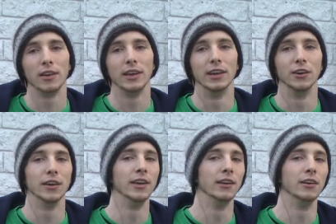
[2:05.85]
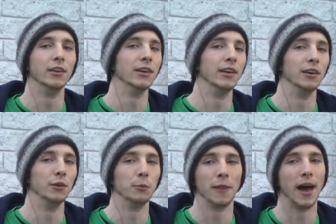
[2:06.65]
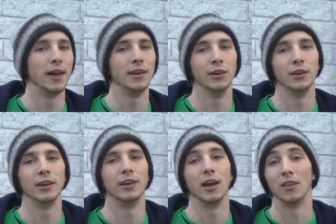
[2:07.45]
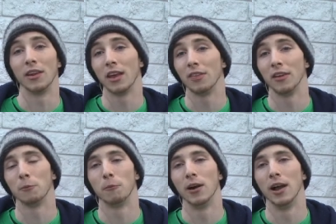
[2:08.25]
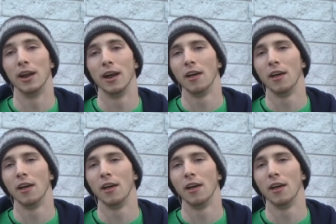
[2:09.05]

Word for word: years and years and years without hearing and then get the implant,